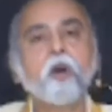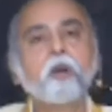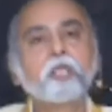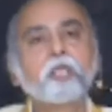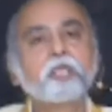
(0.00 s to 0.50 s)

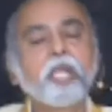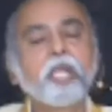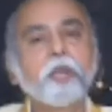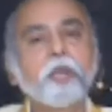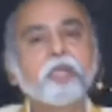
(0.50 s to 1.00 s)
things are
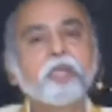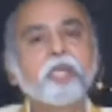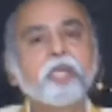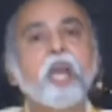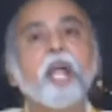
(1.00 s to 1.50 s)
happening
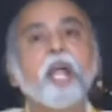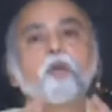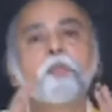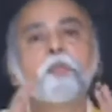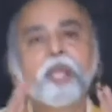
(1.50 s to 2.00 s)

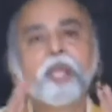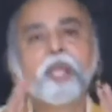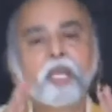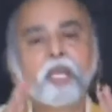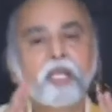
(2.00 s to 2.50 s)
automatically.